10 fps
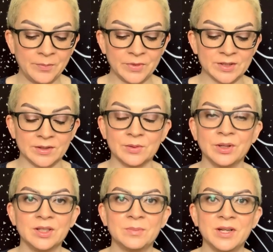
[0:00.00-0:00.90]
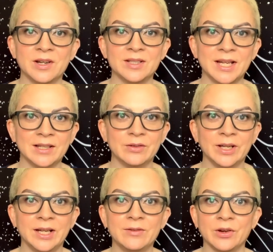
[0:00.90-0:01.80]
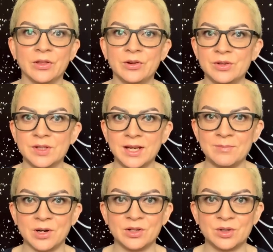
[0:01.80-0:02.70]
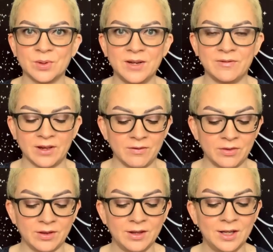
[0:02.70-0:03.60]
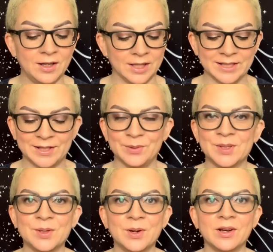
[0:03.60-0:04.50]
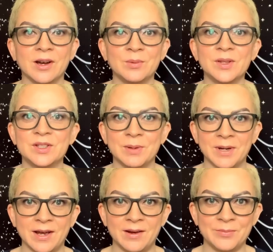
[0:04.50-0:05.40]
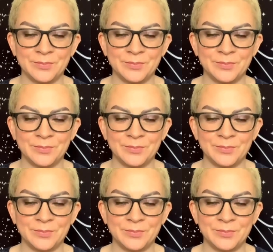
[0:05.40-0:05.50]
This is going to be our daily reading for Thursday, March twenty-fifth. Let's see what's going on with Gemini.